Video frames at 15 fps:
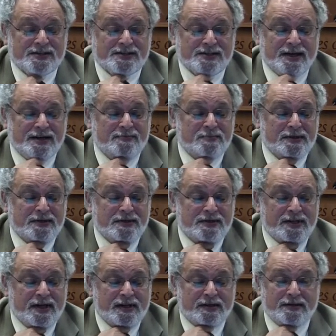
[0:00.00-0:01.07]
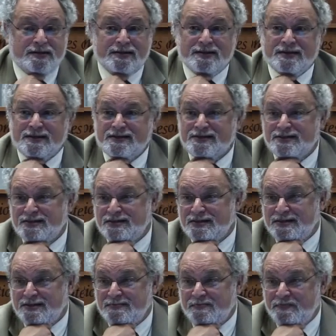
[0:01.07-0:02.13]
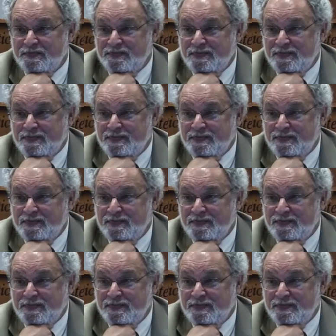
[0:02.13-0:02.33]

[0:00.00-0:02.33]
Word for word: statement that is um,